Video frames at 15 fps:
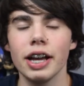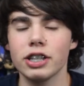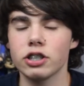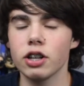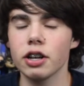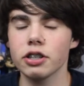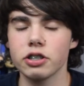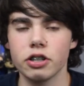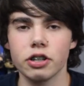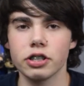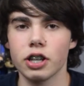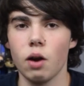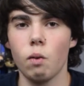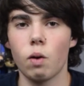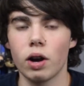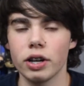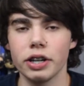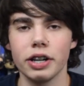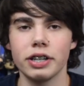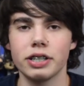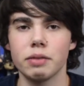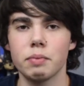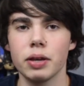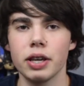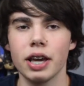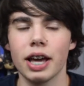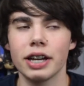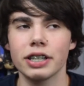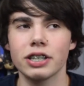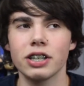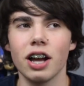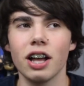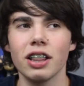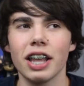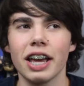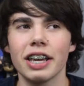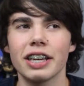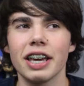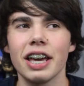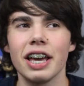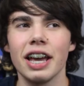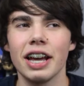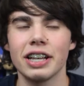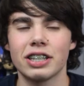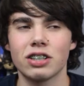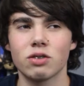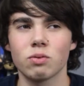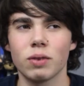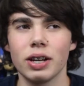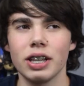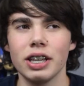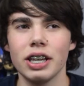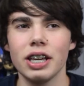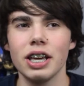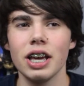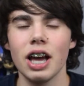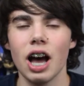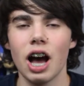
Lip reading: It's not as good as I wanted it to be, and it's not like it's really